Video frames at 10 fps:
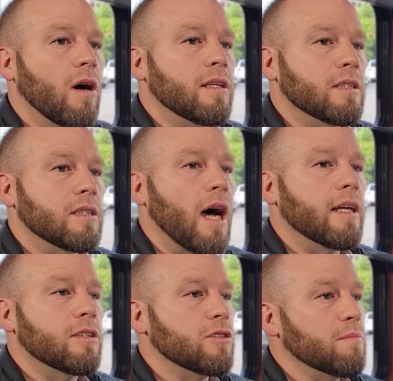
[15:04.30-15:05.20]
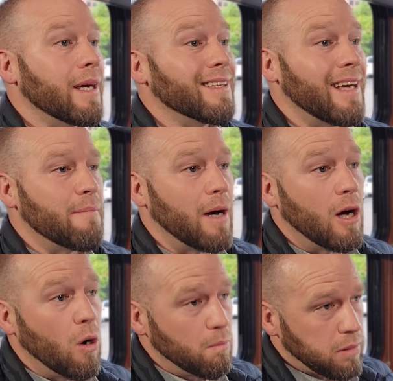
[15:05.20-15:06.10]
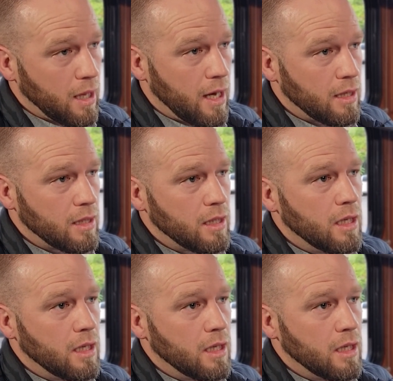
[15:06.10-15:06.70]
I decided to make that my home plan.